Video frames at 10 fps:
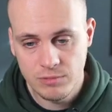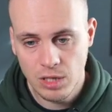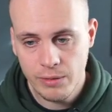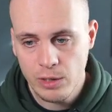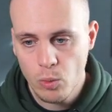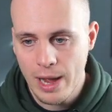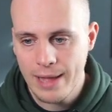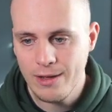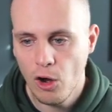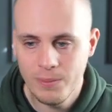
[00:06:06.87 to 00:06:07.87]
Knowing where
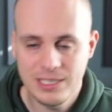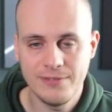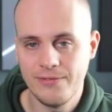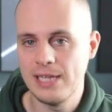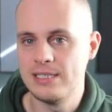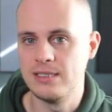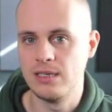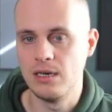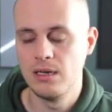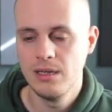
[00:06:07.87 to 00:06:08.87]
the opposite faces
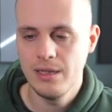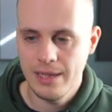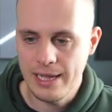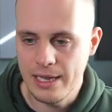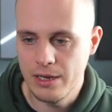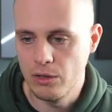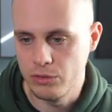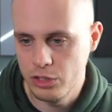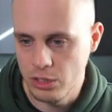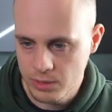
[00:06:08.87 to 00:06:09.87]
are in on
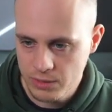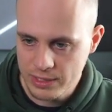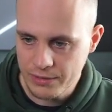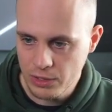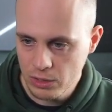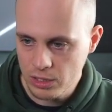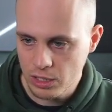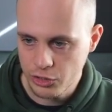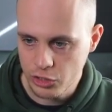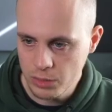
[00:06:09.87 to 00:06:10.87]
cubes. Because obviously, if you look at a
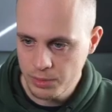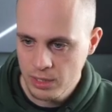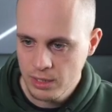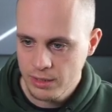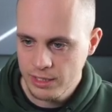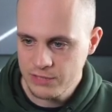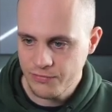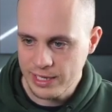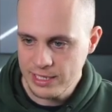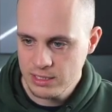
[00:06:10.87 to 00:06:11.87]
cube, this
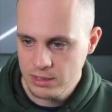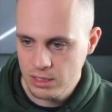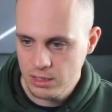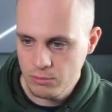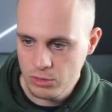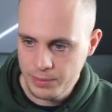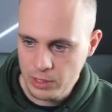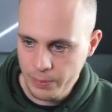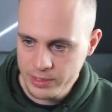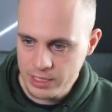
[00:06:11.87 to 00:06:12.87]
face would be
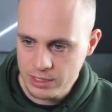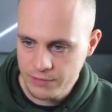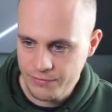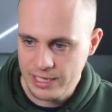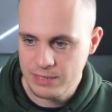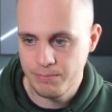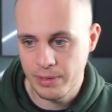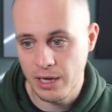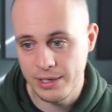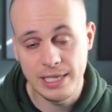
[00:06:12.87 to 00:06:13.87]
opposite to the face
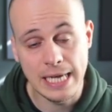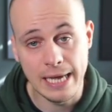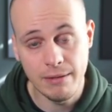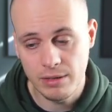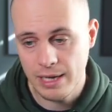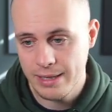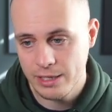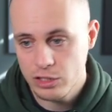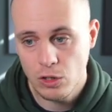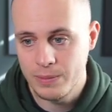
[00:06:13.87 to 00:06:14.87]
behind here. Okay, they're
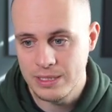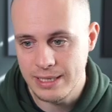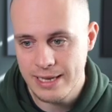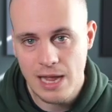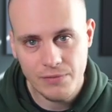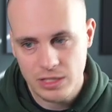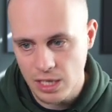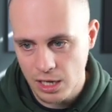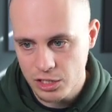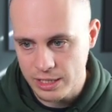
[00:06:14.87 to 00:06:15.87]
just opposite. They never
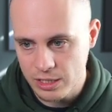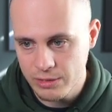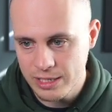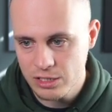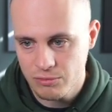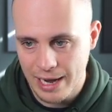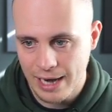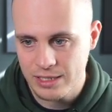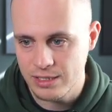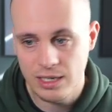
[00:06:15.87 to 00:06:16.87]
touch. They don't
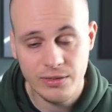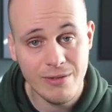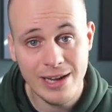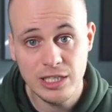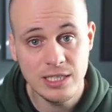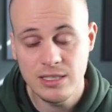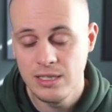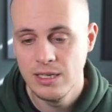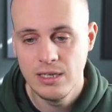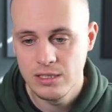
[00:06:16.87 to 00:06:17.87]
interact. None of their edges
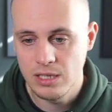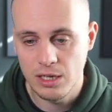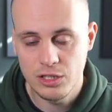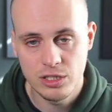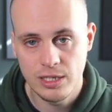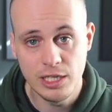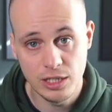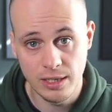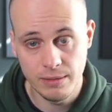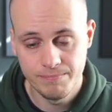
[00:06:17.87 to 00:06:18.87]
touch each other.